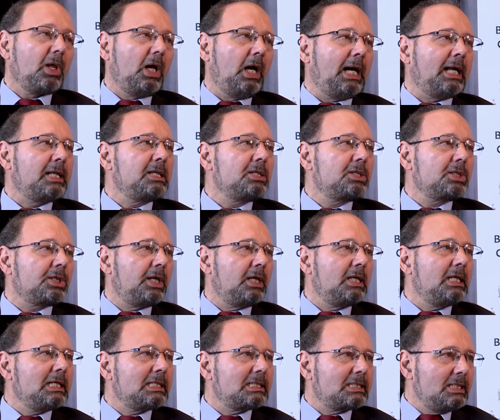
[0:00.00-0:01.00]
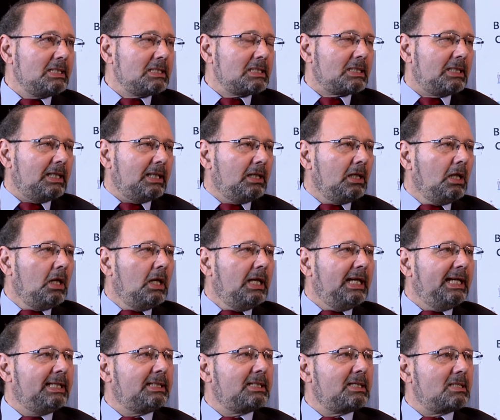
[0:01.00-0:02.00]
And uh, since then,
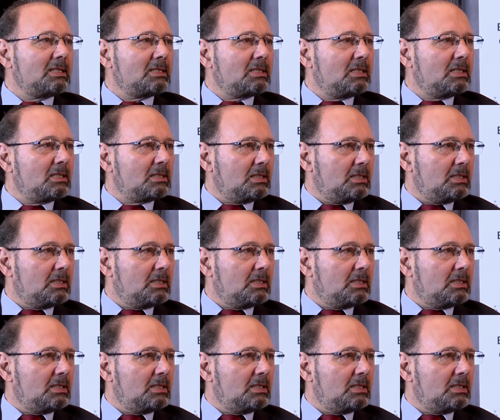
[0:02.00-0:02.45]
it considers